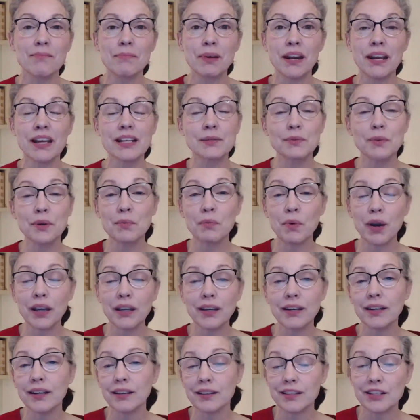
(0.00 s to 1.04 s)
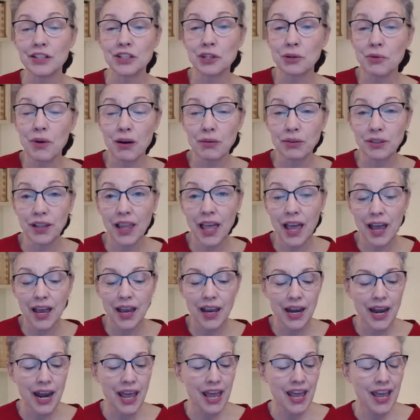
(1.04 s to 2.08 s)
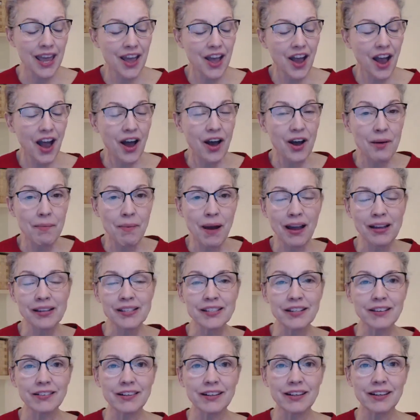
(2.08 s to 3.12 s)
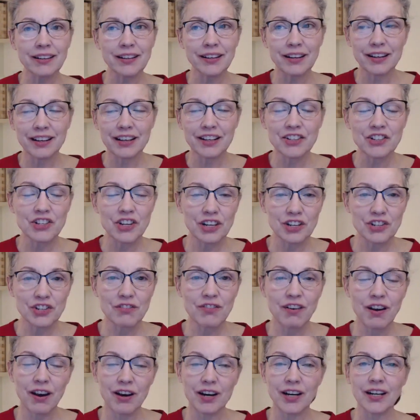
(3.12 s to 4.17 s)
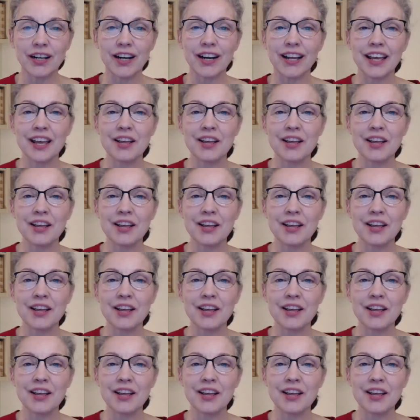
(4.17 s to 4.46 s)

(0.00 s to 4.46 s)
But as we waited in the two hour line, um, I started getting a change of heart.